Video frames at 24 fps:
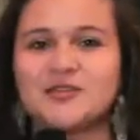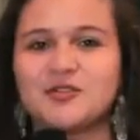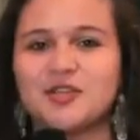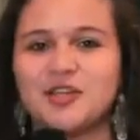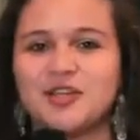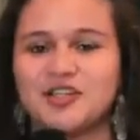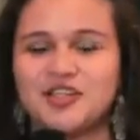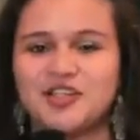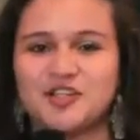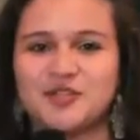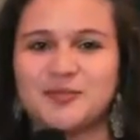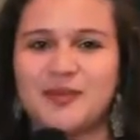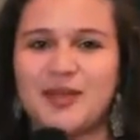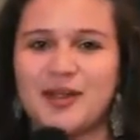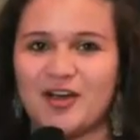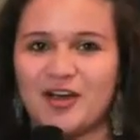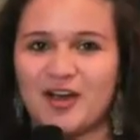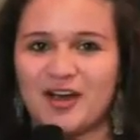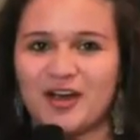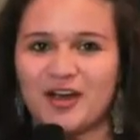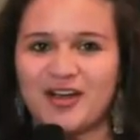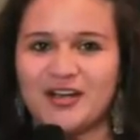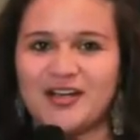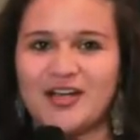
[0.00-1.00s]
touched my
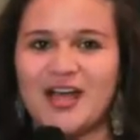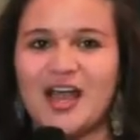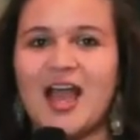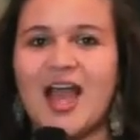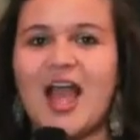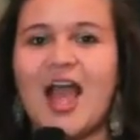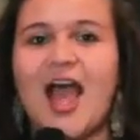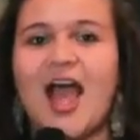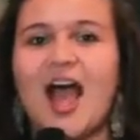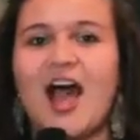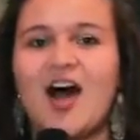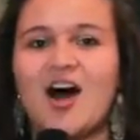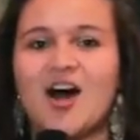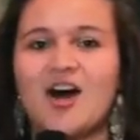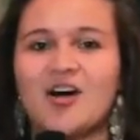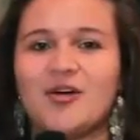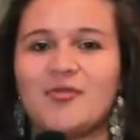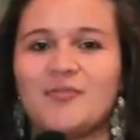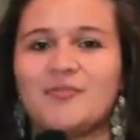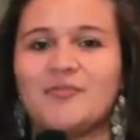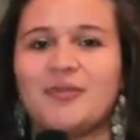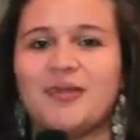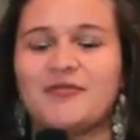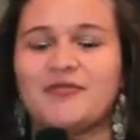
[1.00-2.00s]
heart.
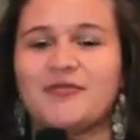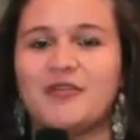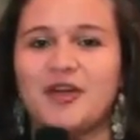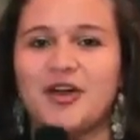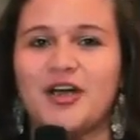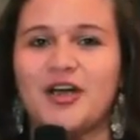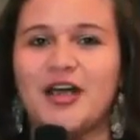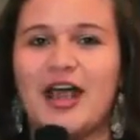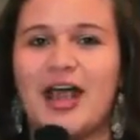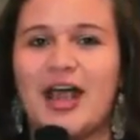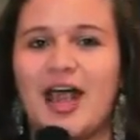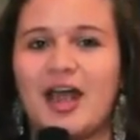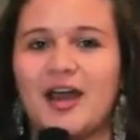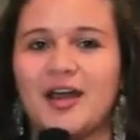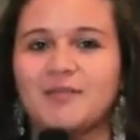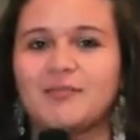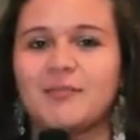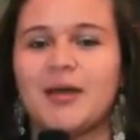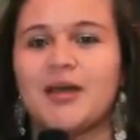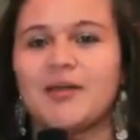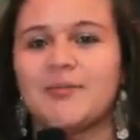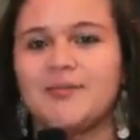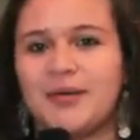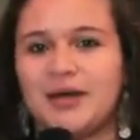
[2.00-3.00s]
Um, before, I had
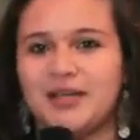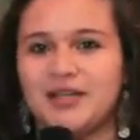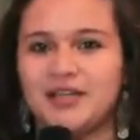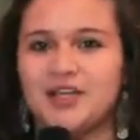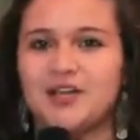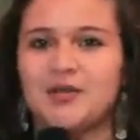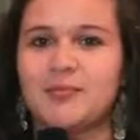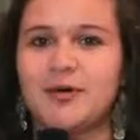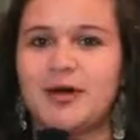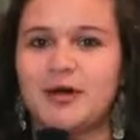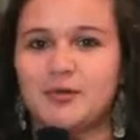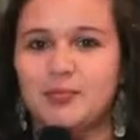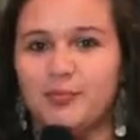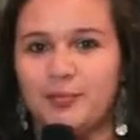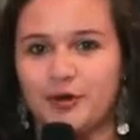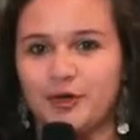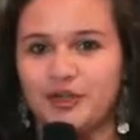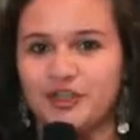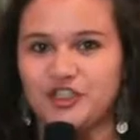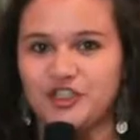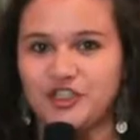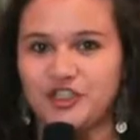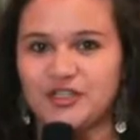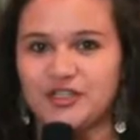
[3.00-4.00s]
my opinion about
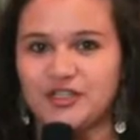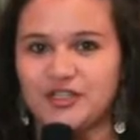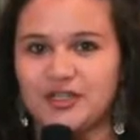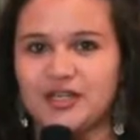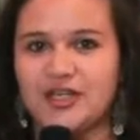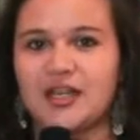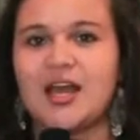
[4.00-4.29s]
abortion.